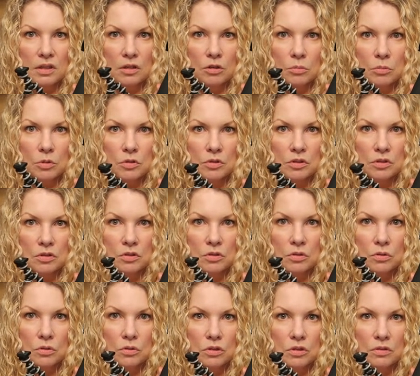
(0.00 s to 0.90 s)
I almost
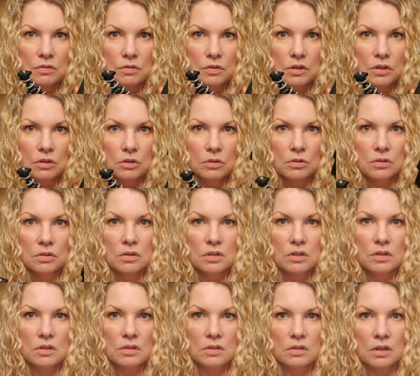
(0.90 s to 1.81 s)
exclusively use
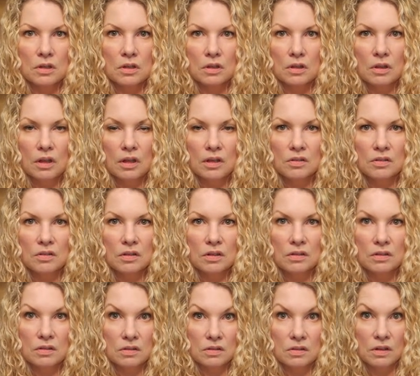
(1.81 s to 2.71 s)
this unless
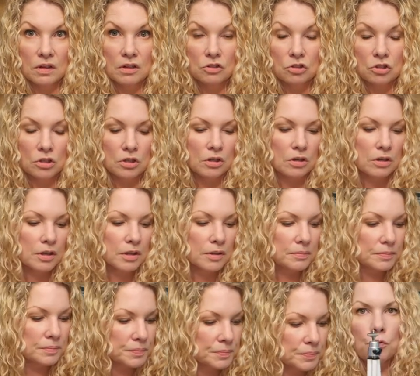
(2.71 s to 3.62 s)
it's stationary.